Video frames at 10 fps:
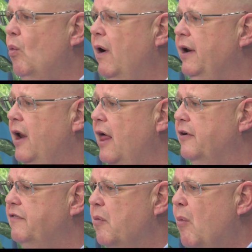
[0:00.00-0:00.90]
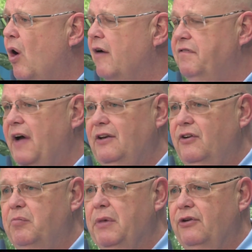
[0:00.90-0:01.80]
one another for more
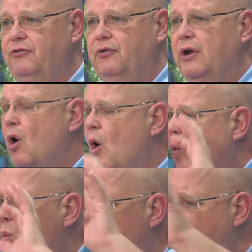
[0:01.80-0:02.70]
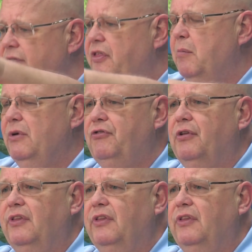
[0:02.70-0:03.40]
effective ministry. One of them is the